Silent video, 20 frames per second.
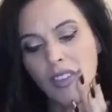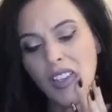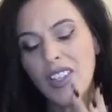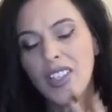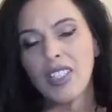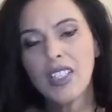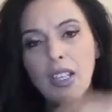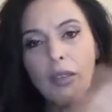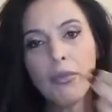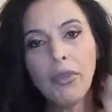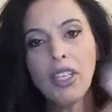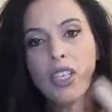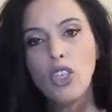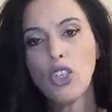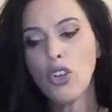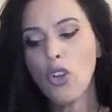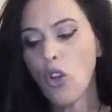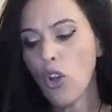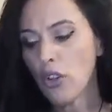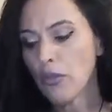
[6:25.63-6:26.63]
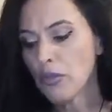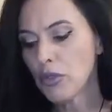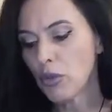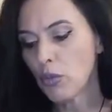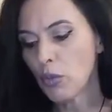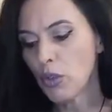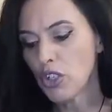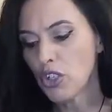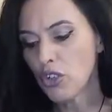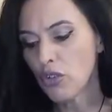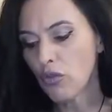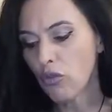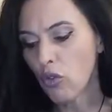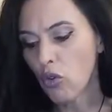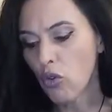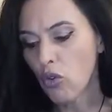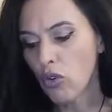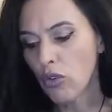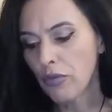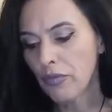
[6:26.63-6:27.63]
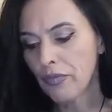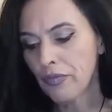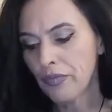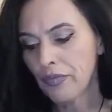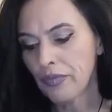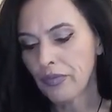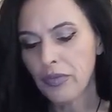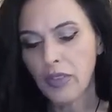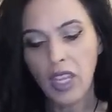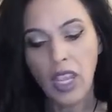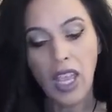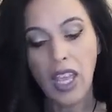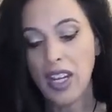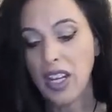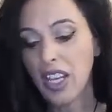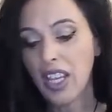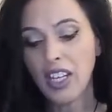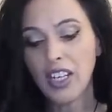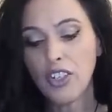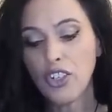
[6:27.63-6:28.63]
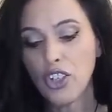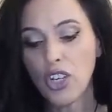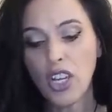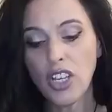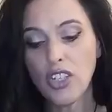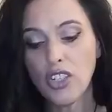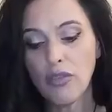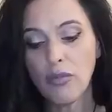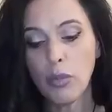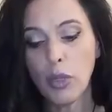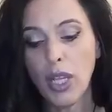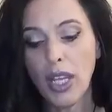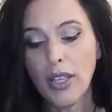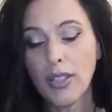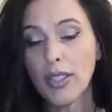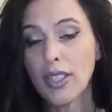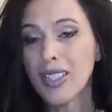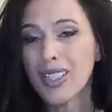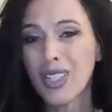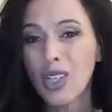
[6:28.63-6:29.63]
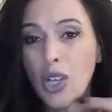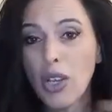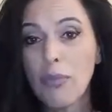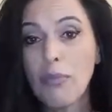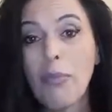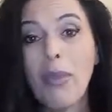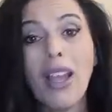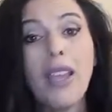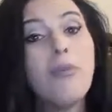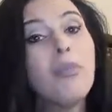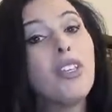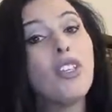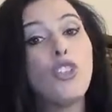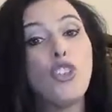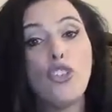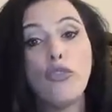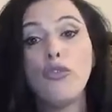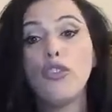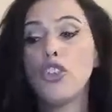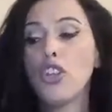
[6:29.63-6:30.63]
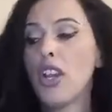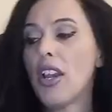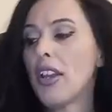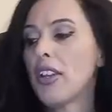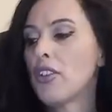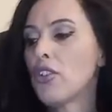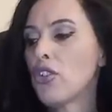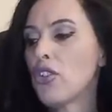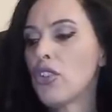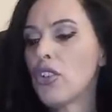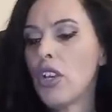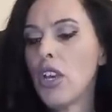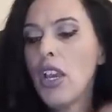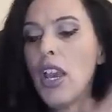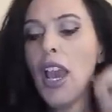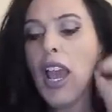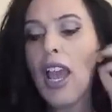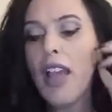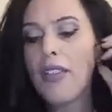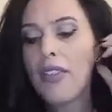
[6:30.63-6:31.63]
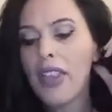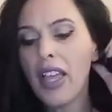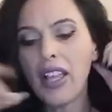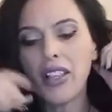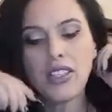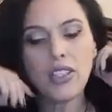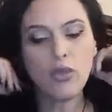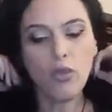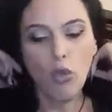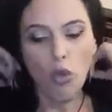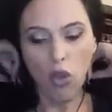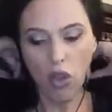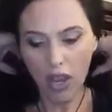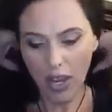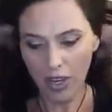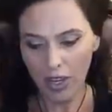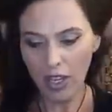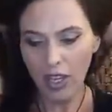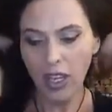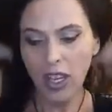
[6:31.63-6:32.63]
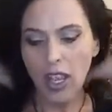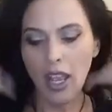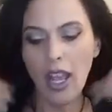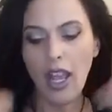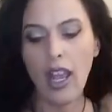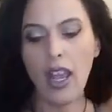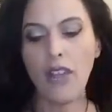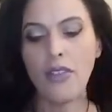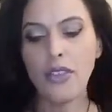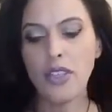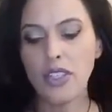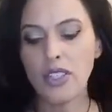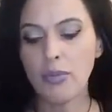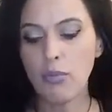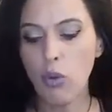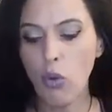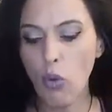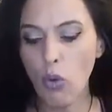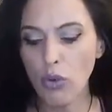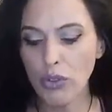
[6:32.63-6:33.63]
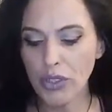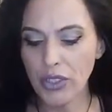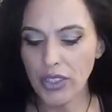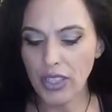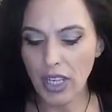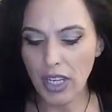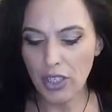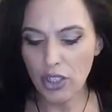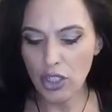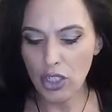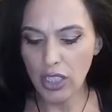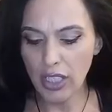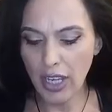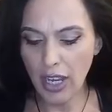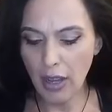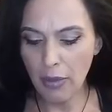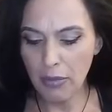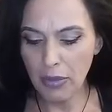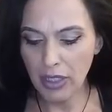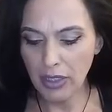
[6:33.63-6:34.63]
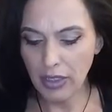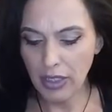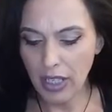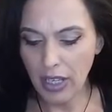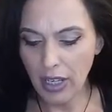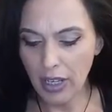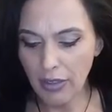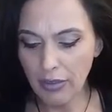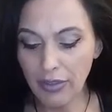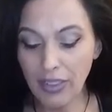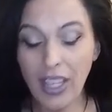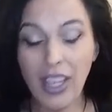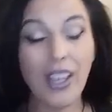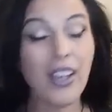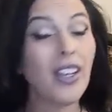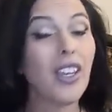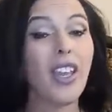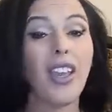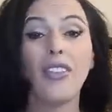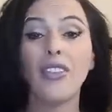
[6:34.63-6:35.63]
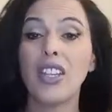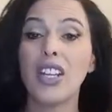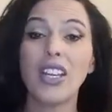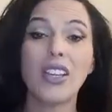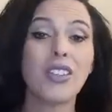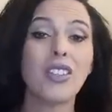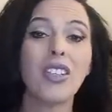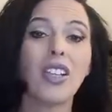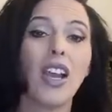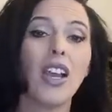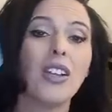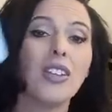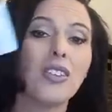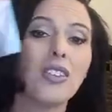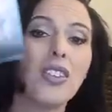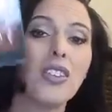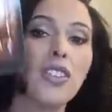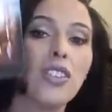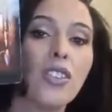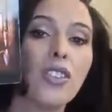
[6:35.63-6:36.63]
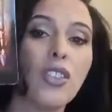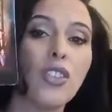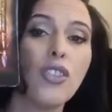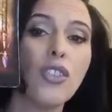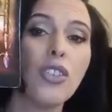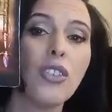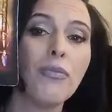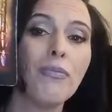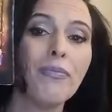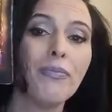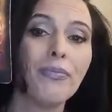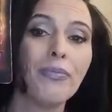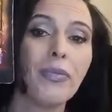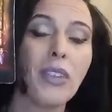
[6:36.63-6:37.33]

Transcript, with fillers: It's something you'd hoped and wished for and again a change of plans it's like maybe you've changed and that's why uh, this pause is actually happening there yeah and again the next card is indecision